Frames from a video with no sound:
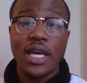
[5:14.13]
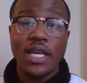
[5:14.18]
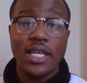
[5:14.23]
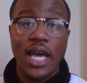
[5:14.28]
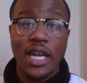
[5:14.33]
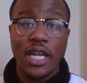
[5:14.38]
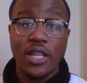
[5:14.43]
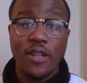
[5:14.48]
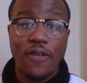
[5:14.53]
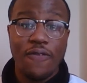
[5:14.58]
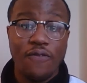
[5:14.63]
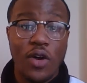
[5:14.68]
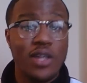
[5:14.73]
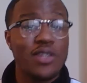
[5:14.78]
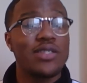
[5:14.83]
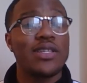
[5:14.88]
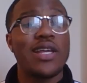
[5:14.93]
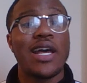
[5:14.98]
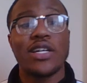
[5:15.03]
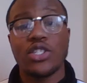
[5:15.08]
getting the
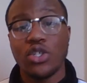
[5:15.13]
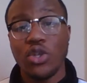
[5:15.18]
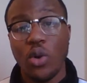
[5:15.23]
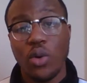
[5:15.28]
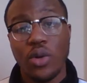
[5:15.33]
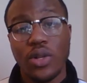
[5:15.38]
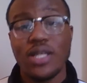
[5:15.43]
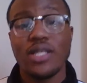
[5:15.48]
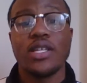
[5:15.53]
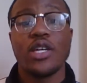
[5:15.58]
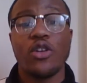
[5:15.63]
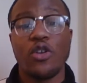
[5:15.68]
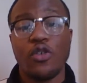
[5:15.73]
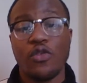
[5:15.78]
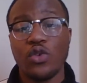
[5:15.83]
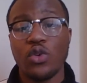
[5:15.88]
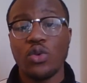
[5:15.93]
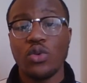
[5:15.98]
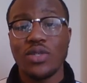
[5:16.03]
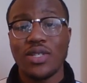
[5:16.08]
funds to actually go to these
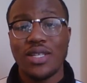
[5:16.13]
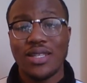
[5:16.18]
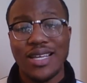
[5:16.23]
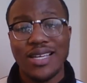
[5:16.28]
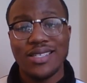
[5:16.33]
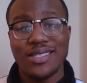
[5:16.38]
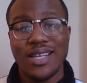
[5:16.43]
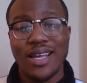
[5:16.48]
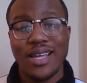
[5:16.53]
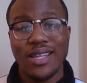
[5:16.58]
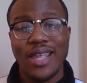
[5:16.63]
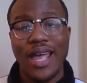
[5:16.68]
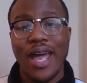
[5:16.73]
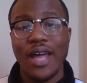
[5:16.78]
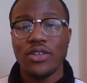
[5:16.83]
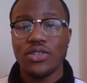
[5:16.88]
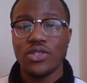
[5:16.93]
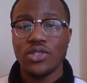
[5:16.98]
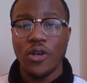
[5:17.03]
interviews and things like that.